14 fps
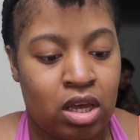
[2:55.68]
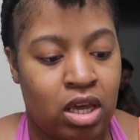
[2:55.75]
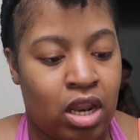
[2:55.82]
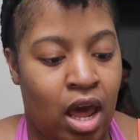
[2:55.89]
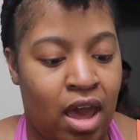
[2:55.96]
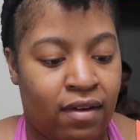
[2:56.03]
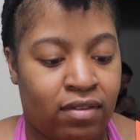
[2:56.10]

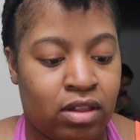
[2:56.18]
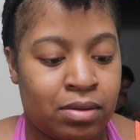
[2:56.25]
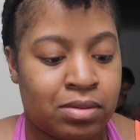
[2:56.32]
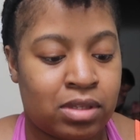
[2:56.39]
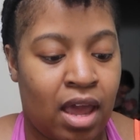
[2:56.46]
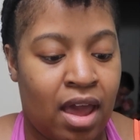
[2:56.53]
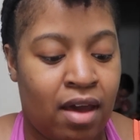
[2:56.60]
and I have
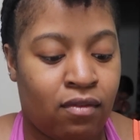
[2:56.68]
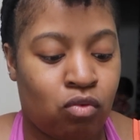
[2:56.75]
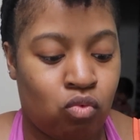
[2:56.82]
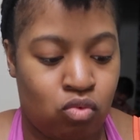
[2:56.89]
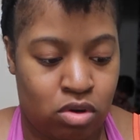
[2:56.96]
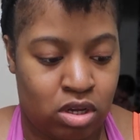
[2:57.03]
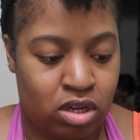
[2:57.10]
clips that have
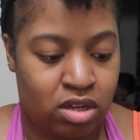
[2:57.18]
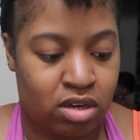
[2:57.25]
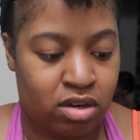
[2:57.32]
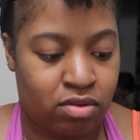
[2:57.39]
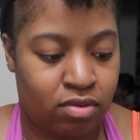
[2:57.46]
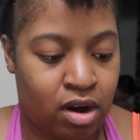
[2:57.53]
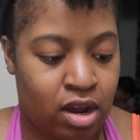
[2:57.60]
1,
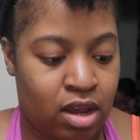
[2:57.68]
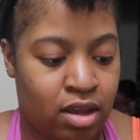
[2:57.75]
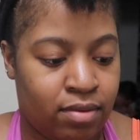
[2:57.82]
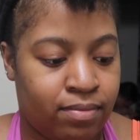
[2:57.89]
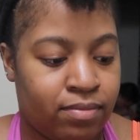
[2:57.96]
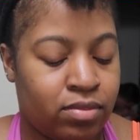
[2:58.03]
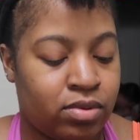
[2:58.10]
right?
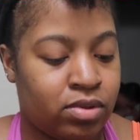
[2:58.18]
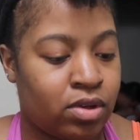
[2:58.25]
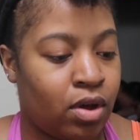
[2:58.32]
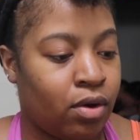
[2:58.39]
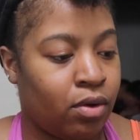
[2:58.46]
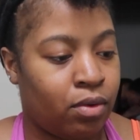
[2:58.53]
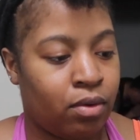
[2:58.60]

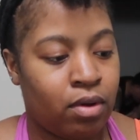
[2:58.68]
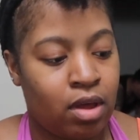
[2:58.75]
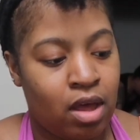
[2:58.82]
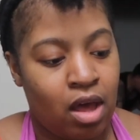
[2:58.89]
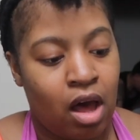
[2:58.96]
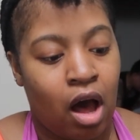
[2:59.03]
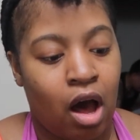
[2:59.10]
So
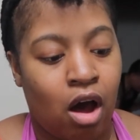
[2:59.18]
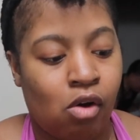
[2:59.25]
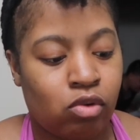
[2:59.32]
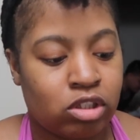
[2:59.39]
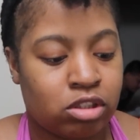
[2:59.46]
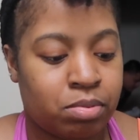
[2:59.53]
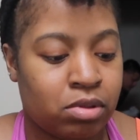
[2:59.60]
I
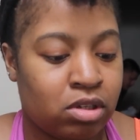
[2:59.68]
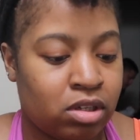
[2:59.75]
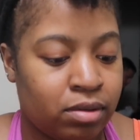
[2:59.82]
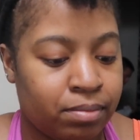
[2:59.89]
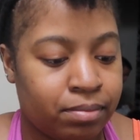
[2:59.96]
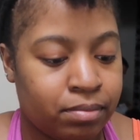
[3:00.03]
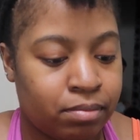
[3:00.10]
always
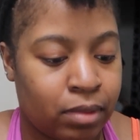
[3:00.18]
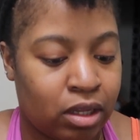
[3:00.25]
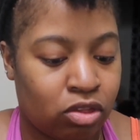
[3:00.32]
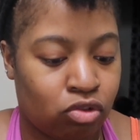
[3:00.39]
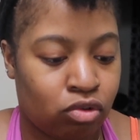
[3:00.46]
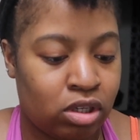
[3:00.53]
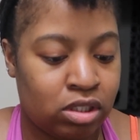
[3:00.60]
put my
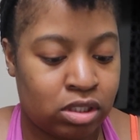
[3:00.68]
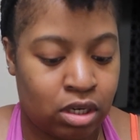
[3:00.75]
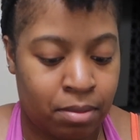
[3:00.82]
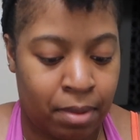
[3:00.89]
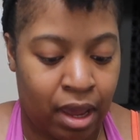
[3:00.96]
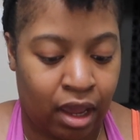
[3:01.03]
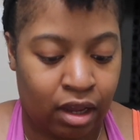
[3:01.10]
3s in the
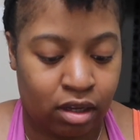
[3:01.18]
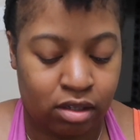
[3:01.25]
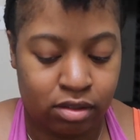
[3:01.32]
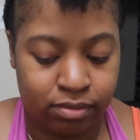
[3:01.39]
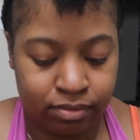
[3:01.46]
back.